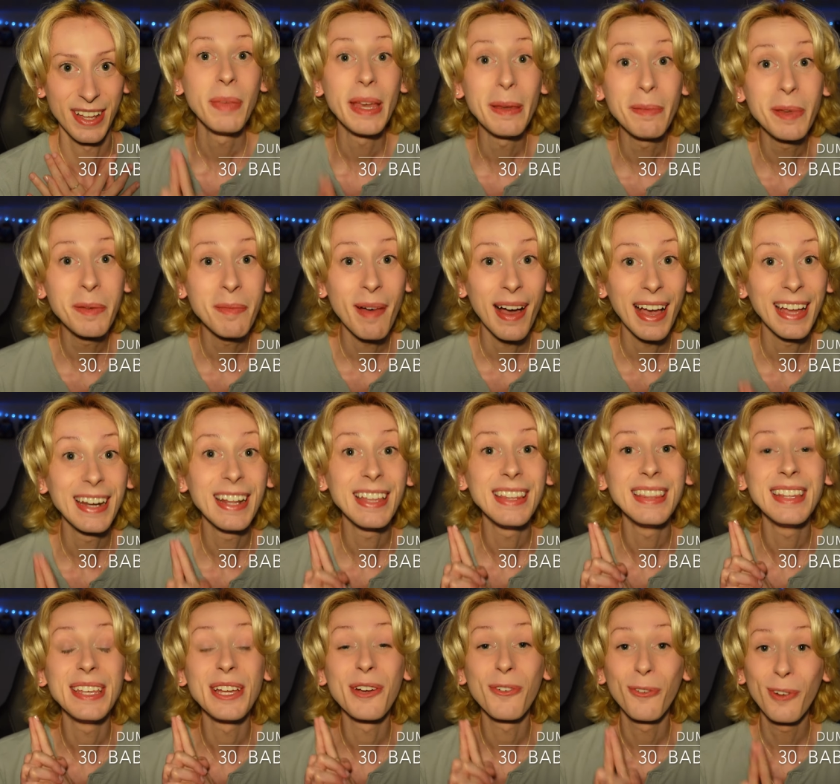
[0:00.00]
Baby Mine in
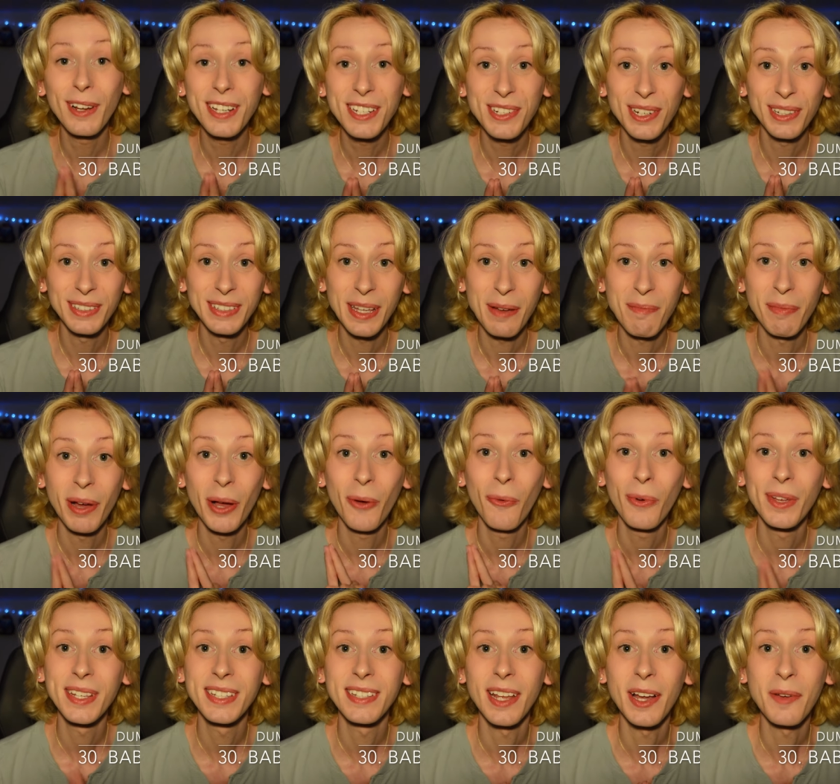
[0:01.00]
the original Dumbo
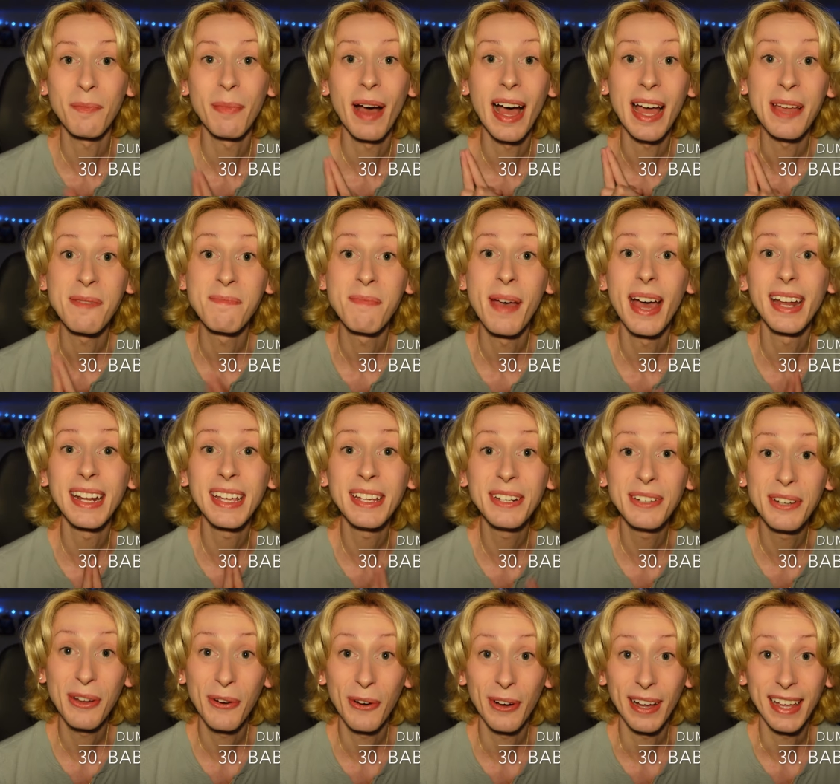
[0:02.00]
was sung by Betty
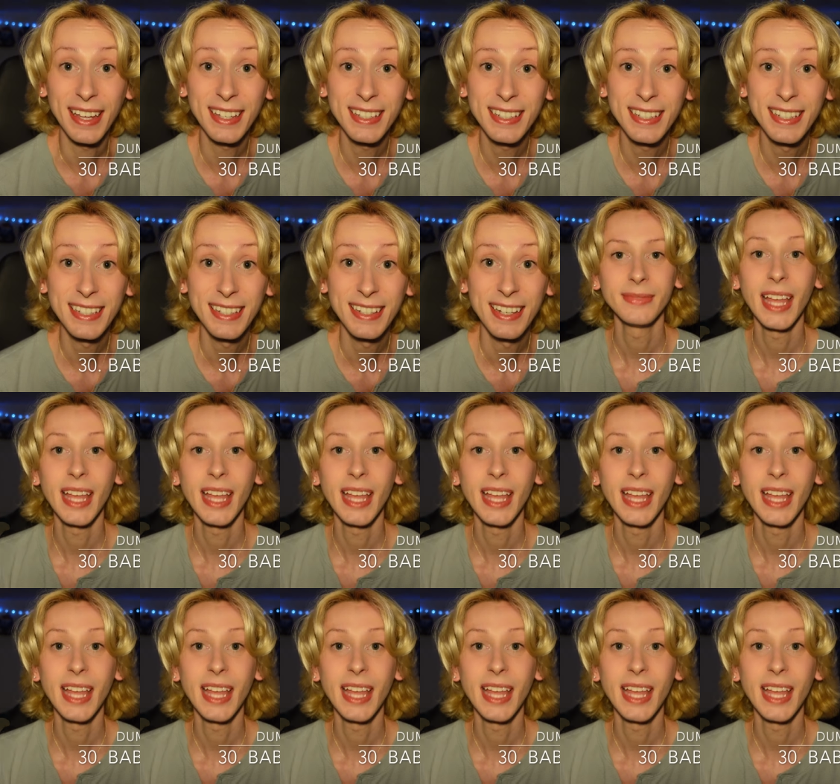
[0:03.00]
Noyes,